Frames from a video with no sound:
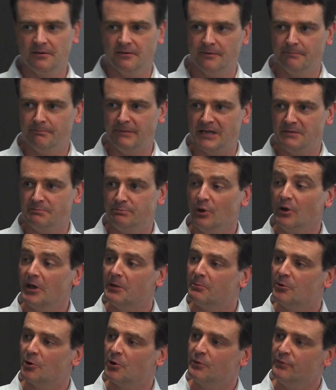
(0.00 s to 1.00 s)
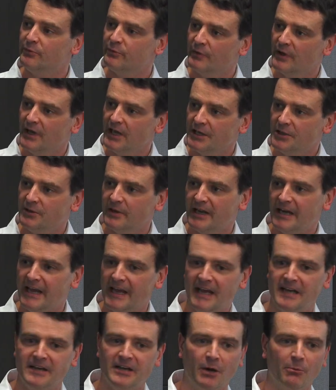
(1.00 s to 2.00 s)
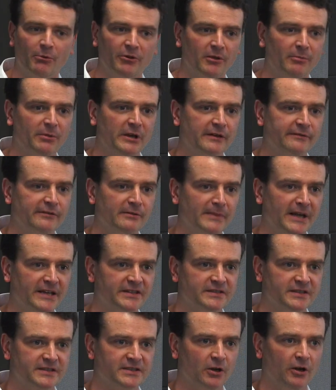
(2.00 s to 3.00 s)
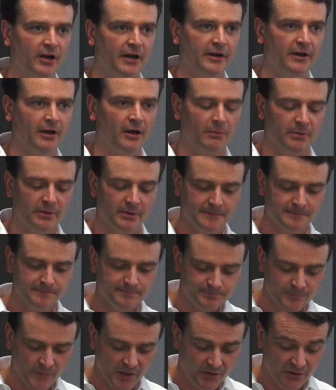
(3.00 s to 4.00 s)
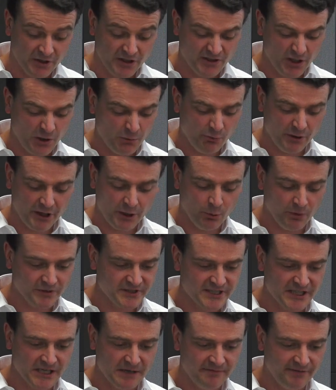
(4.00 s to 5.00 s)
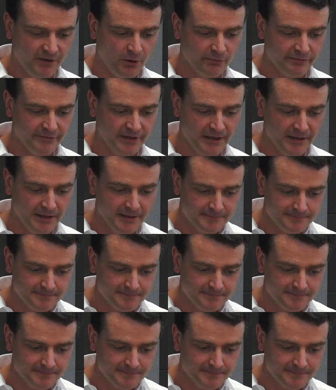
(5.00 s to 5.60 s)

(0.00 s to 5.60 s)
made bulletproof, you're going to end up with a bit of a mess to tidy up that you don't really want to get involved in.